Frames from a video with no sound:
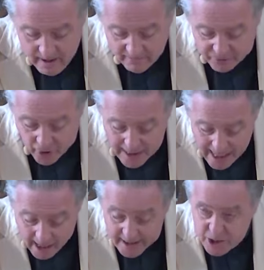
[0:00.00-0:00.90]
For at
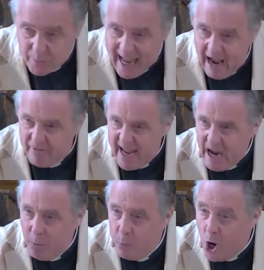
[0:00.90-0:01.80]
last we have a
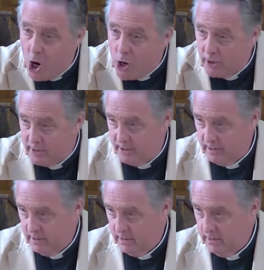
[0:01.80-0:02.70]
word
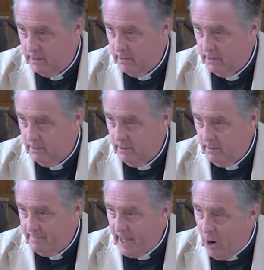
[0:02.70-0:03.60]

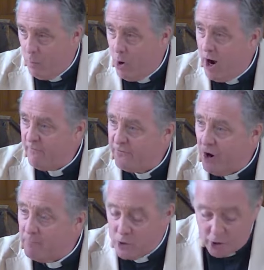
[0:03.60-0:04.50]

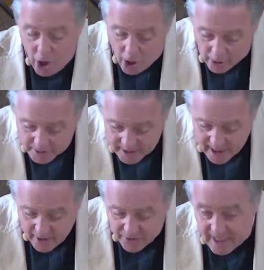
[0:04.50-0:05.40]
from God,
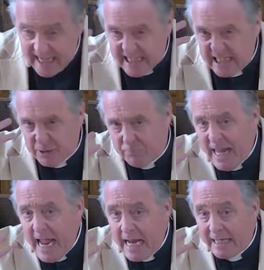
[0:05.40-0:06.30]
that
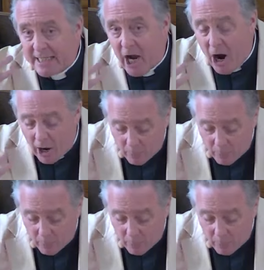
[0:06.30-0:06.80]
explains our